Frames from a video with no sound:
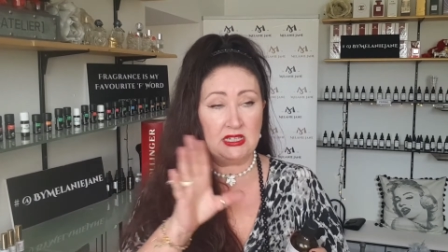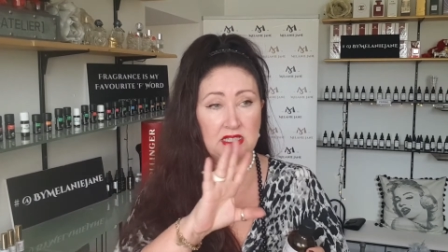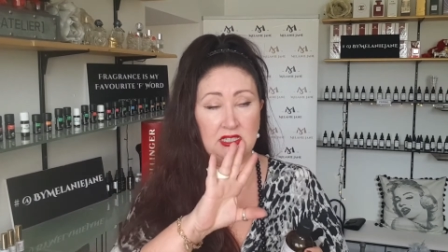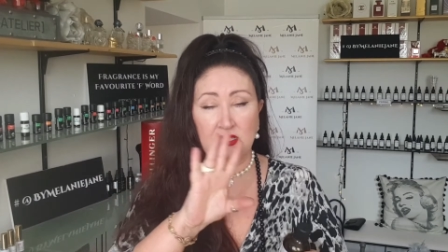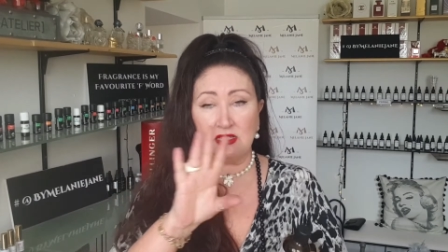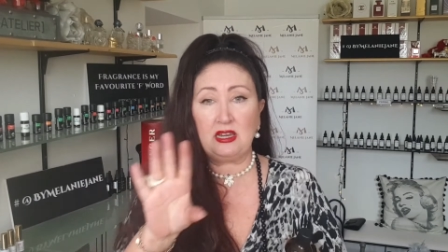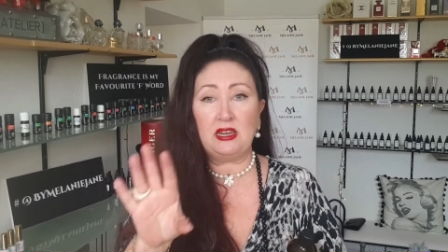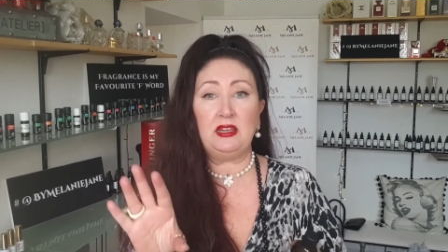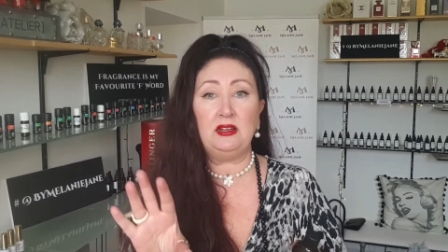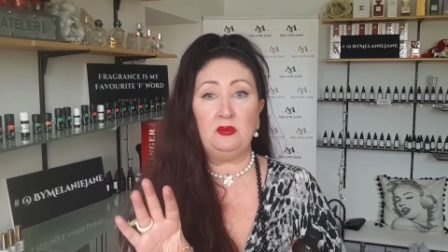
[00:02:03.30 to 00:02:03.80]

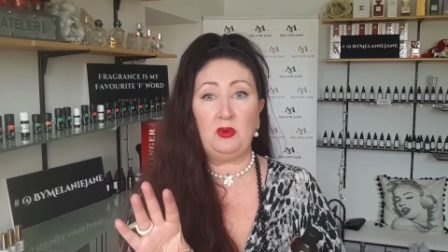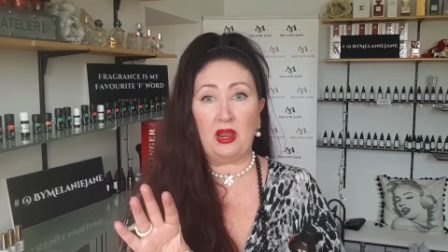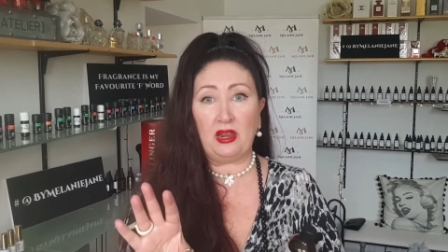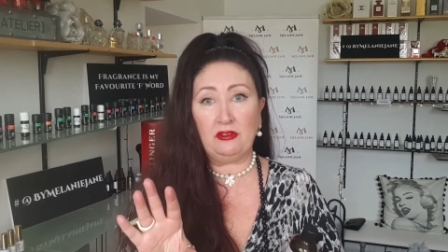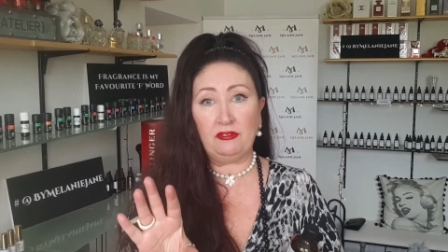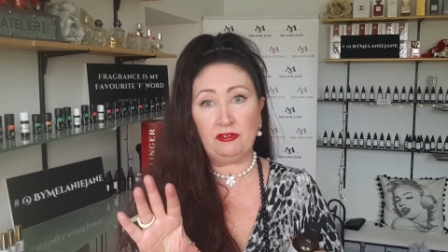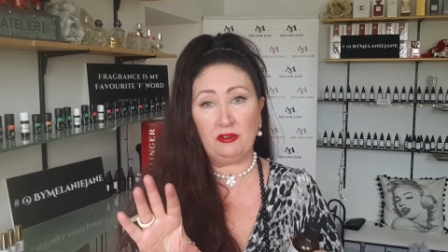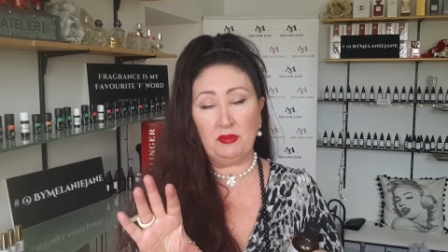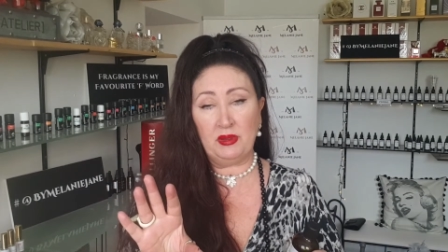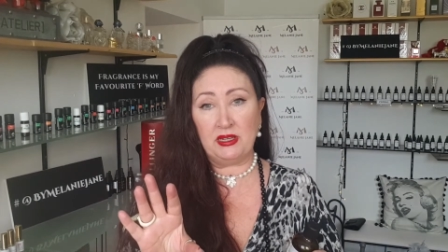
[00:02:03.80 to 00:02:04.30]
Stay
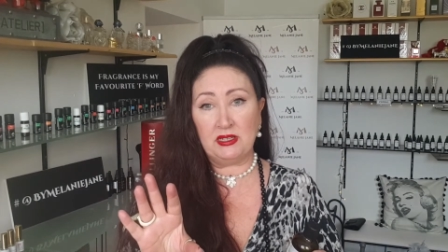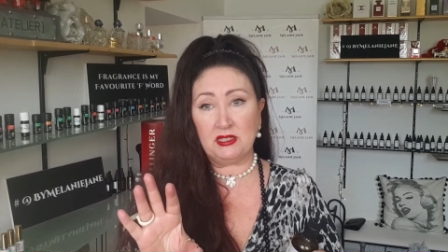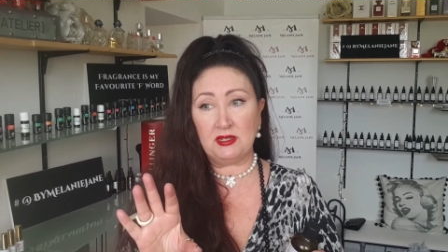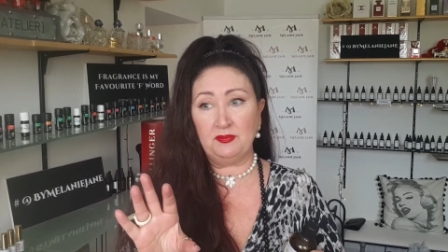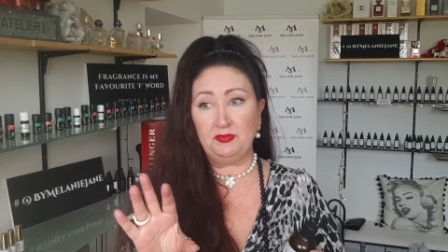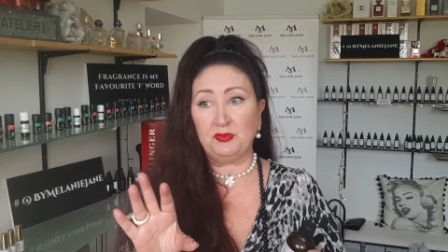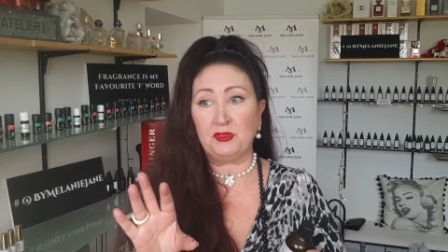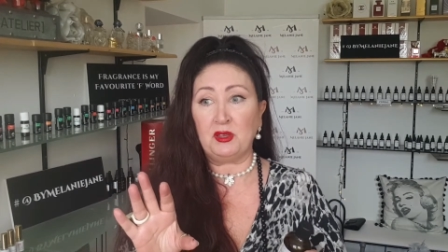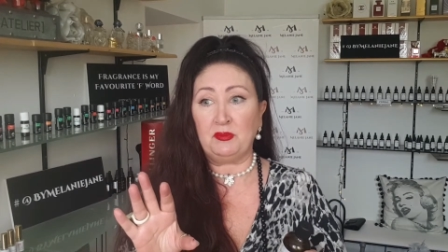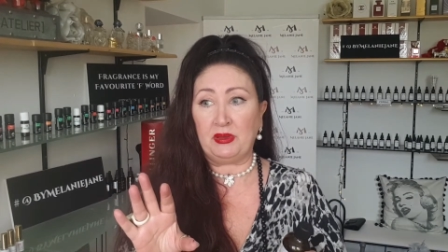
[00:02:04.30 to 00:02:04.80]
away from it,
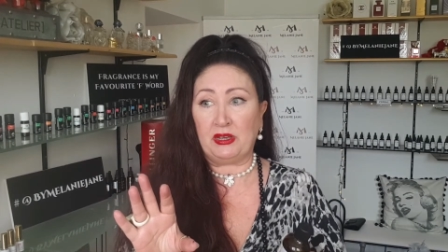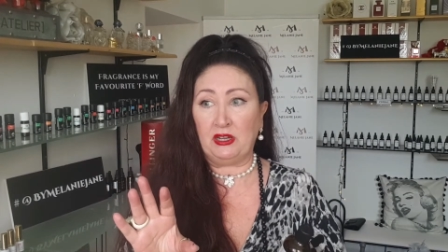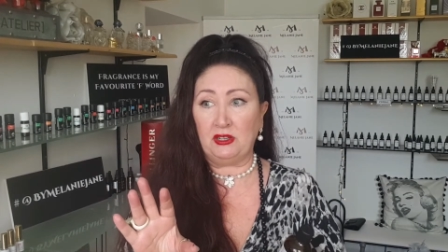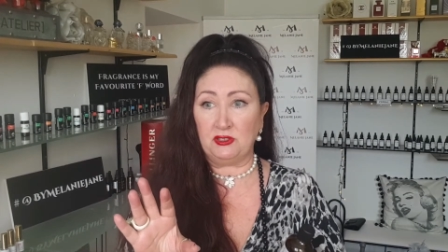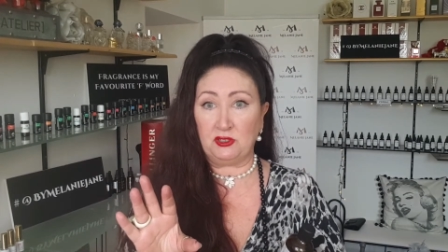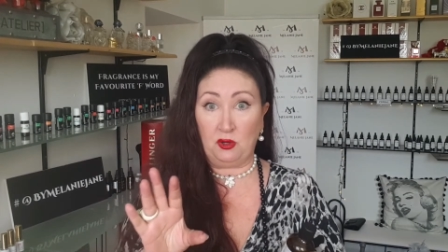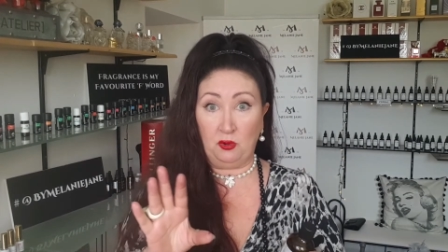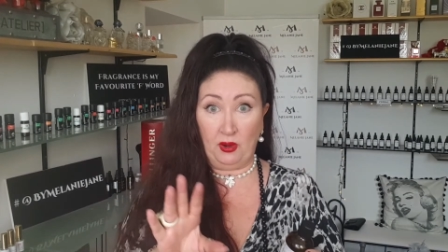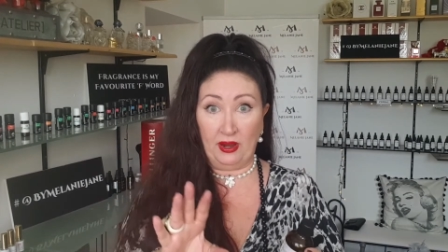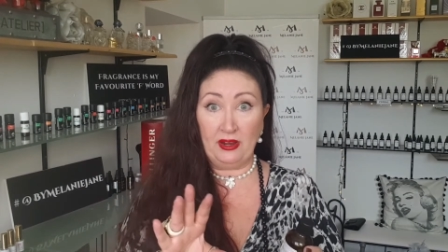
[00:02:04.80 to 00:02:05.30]
because
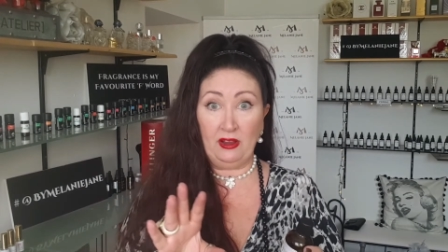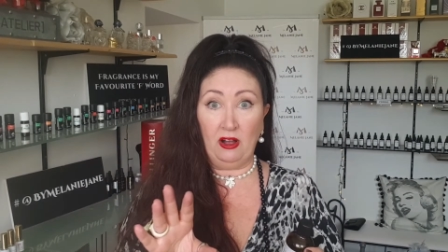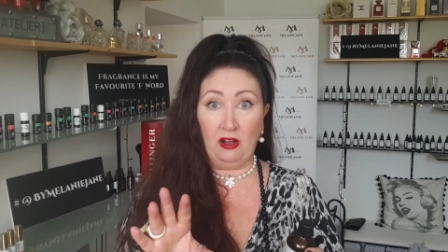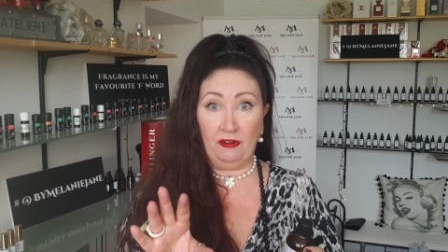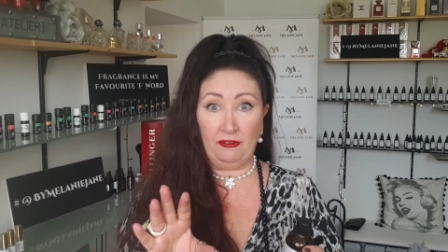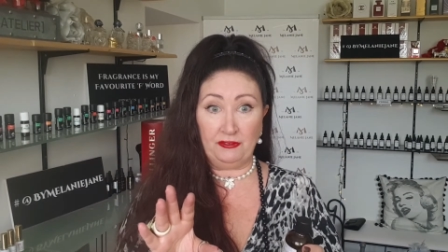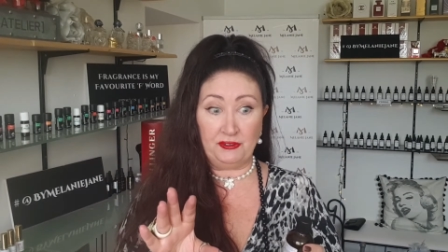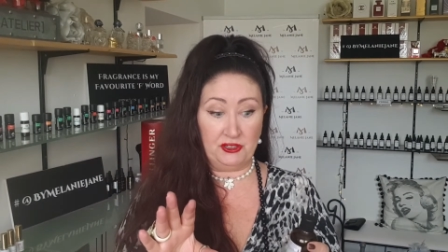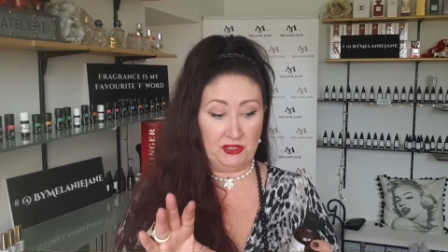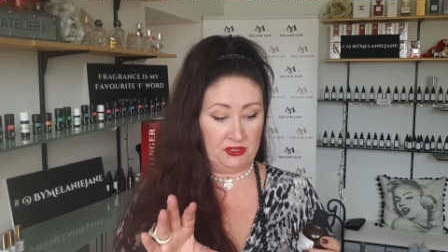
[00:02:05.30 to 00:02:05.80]
quite
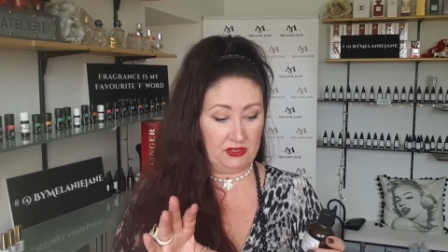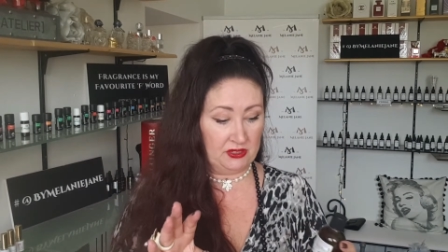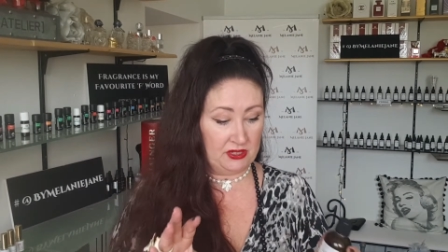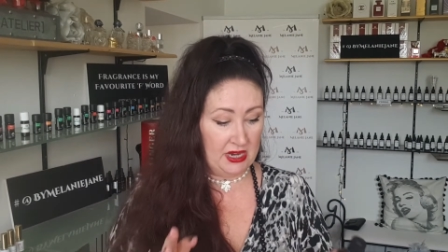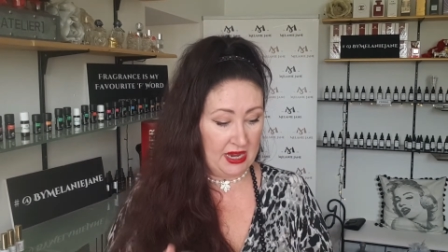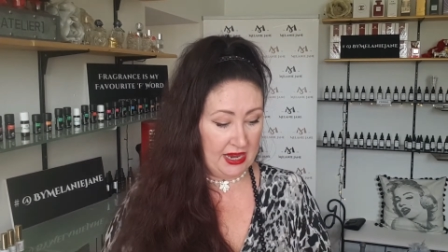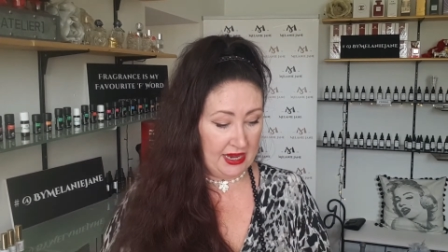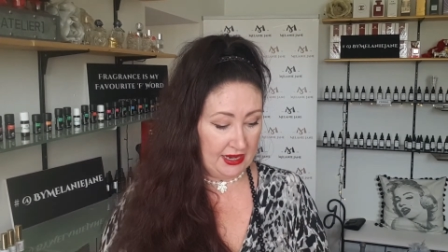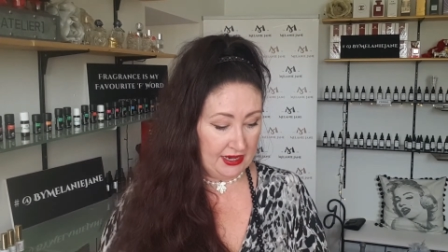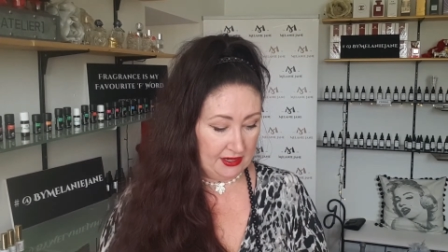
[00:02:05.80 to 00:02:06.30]
often
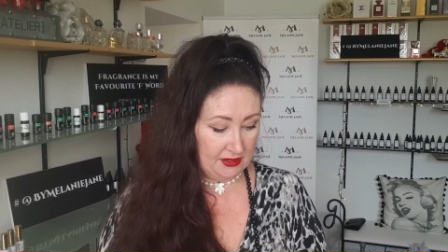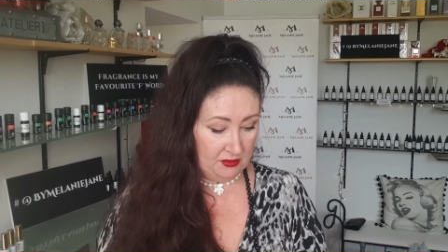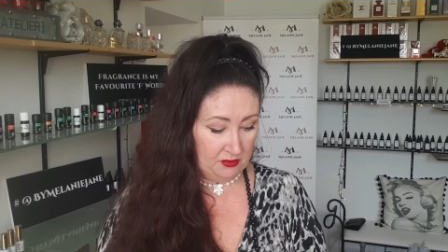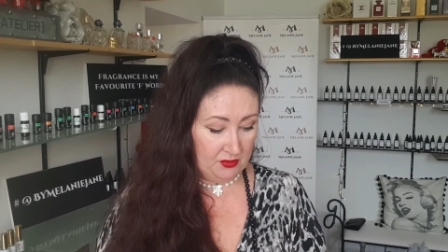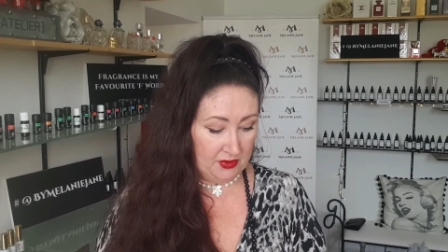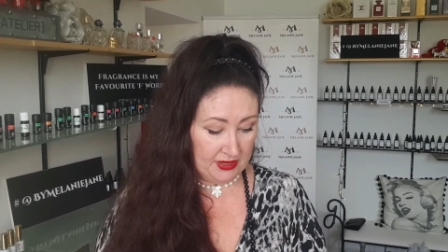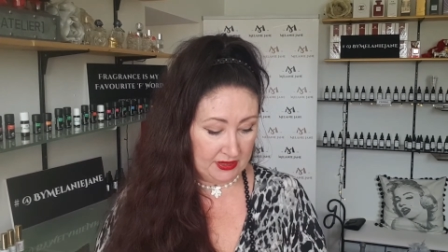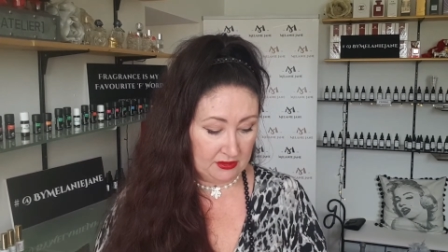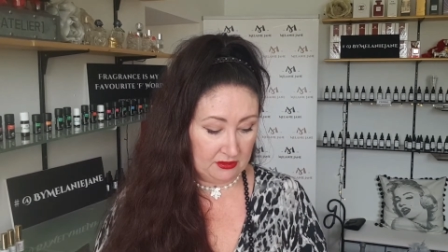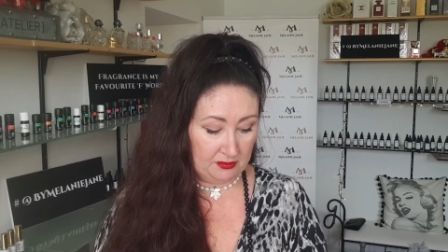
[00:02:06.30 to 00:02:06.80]
it
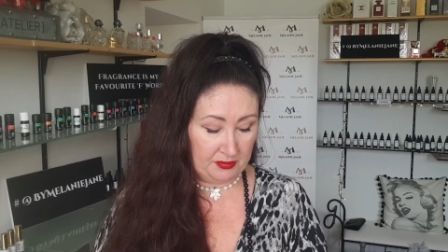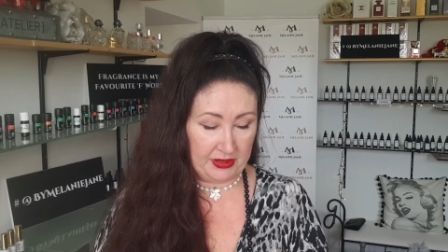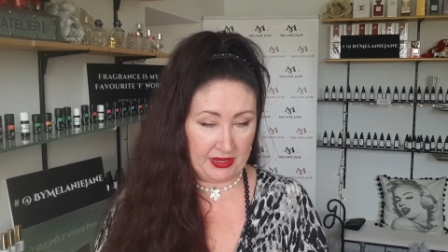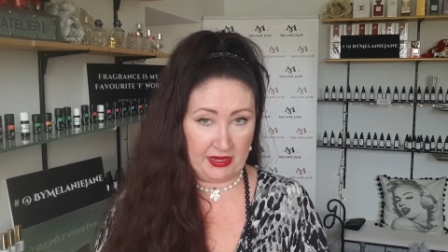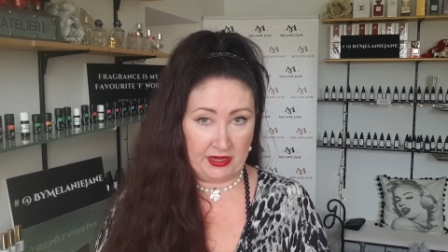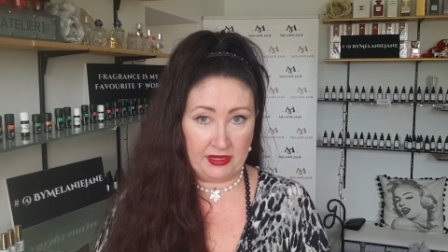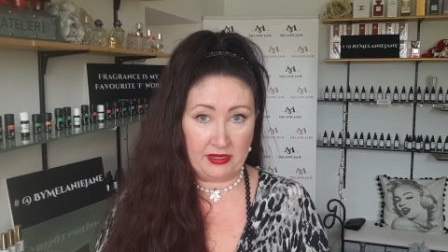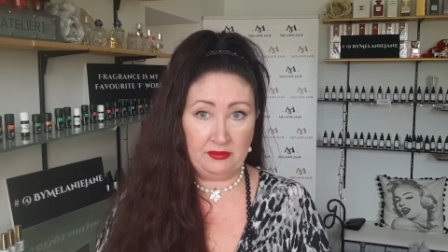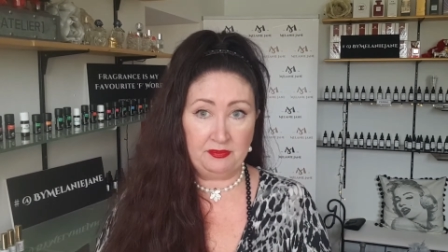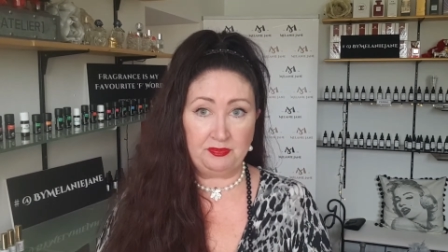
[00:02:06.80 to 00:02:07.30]
will
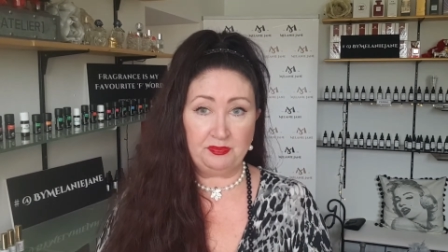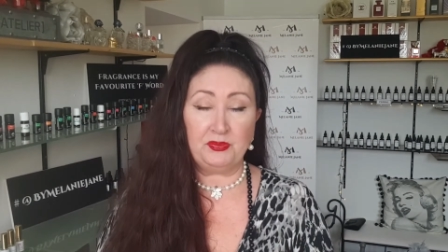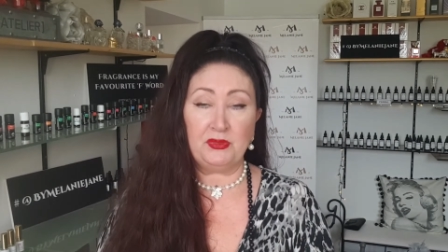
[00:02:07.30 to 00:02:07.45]
be,